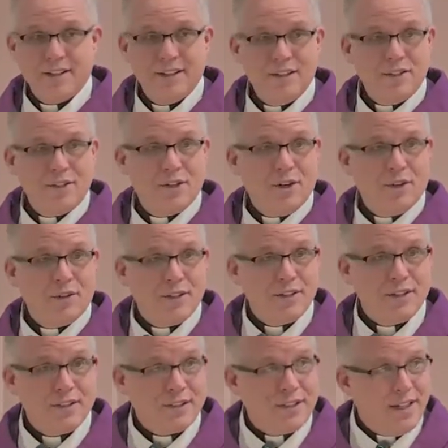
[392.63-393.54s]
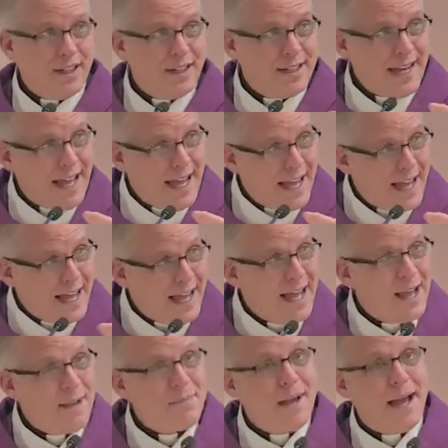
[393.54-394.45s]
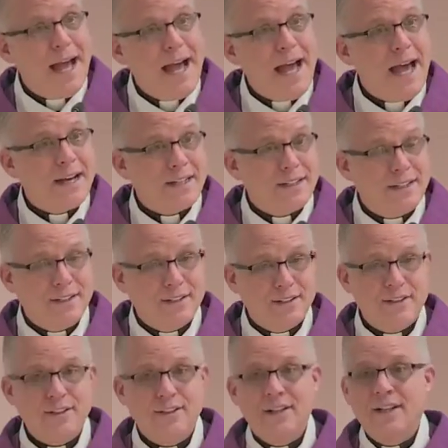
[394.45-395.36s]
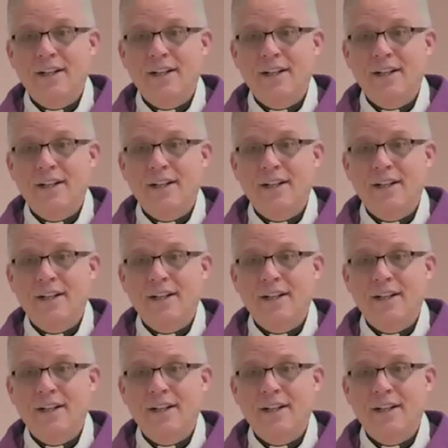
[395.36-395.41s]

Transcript: And Jonah said, I'm out of here.